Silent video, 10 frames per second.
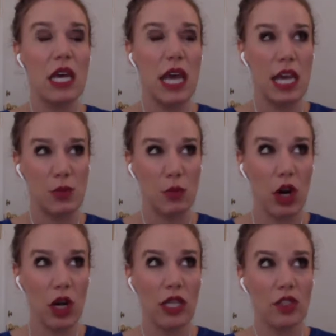His
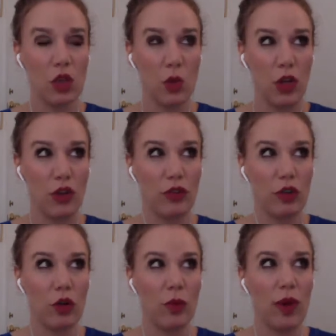book is so
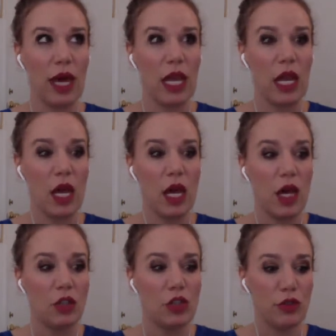wonderful. But
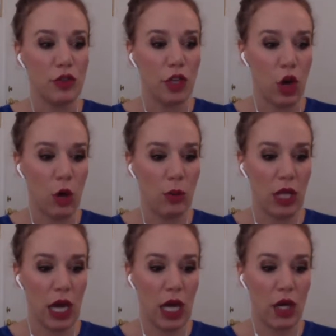Sofia
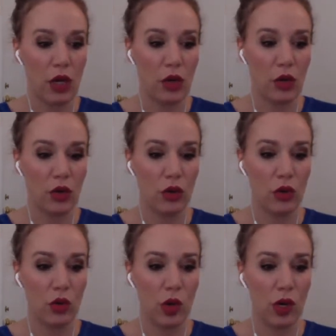Coppola,
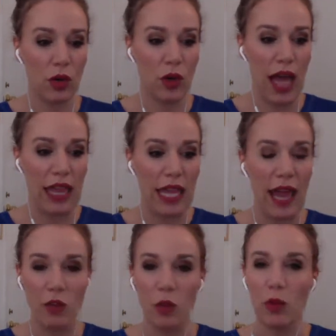who I think
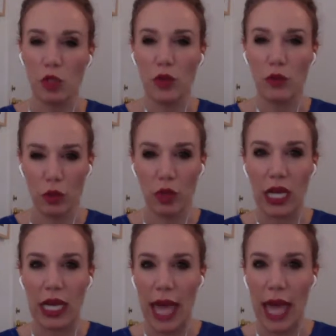everyone was sort of
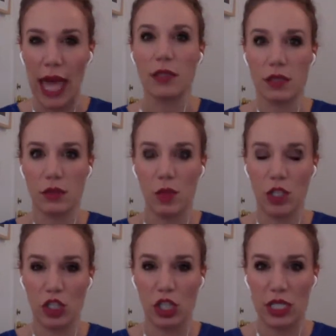rooting against
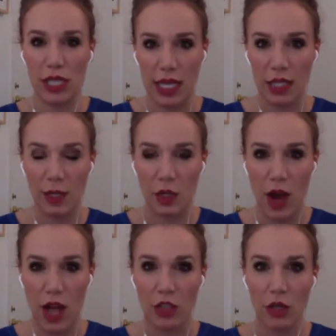when she decided to be a
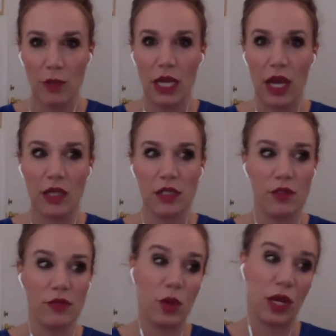director because
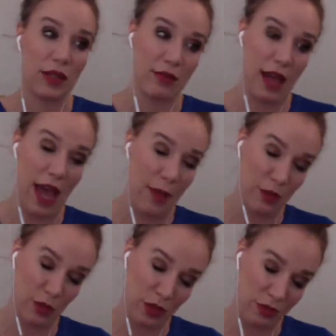of what had
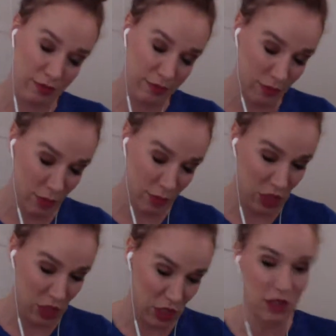happened with when
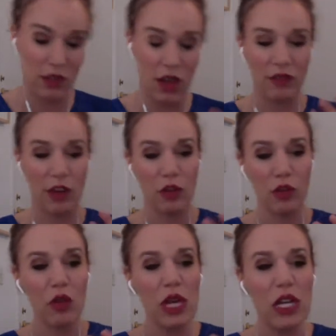she was in Godfather
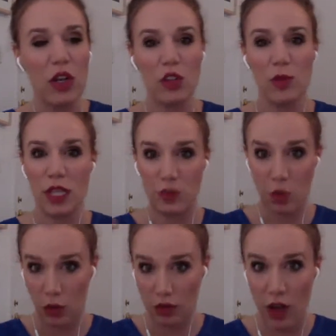3 and also because of
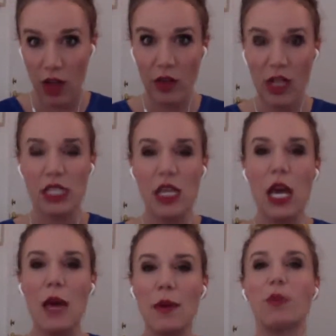who her father is,
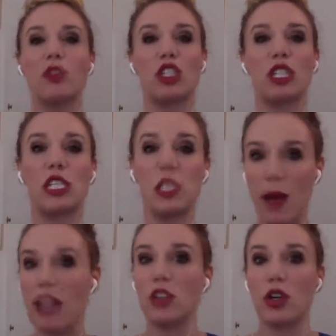people just
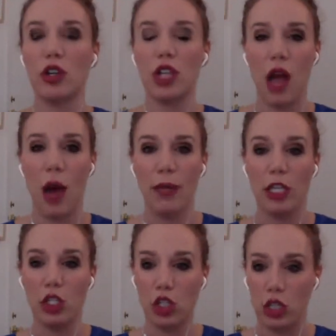expected her to not be
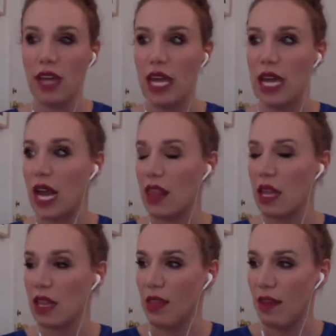deserving. And I
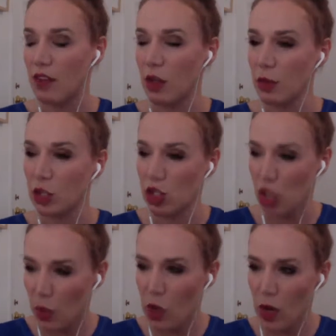think that that film is
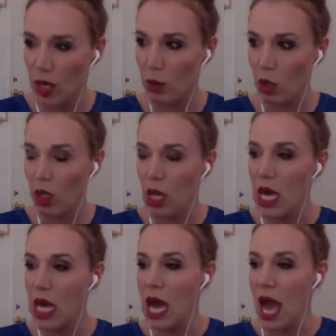so incredible.
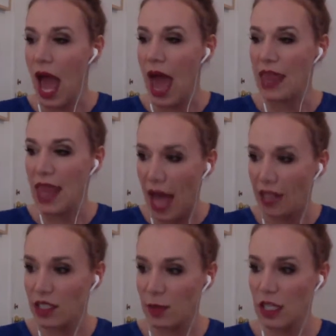And
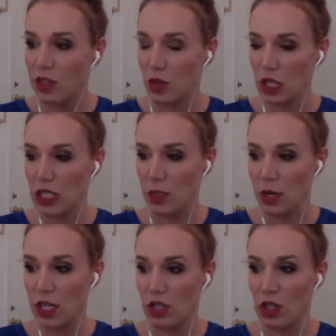that to me is really
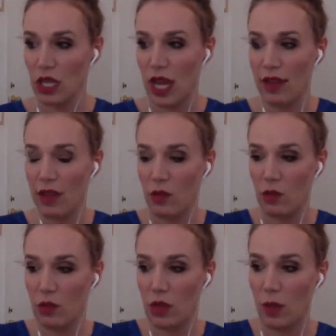inspirational. And I
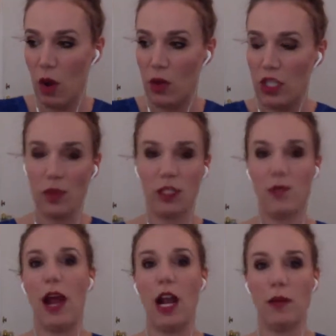am always so
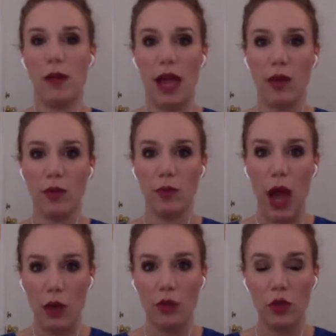inspired by
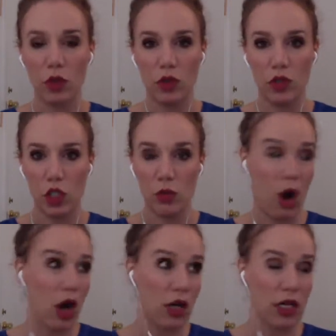powerful,
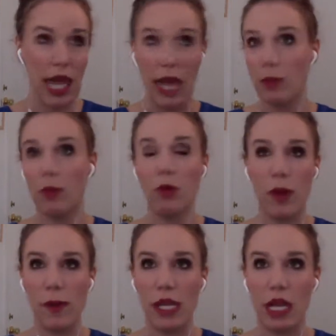smart, capable
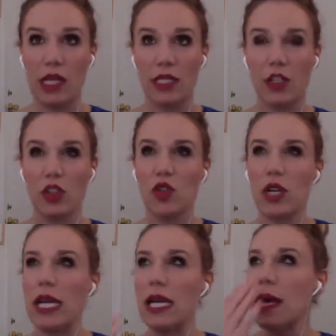women in this industry.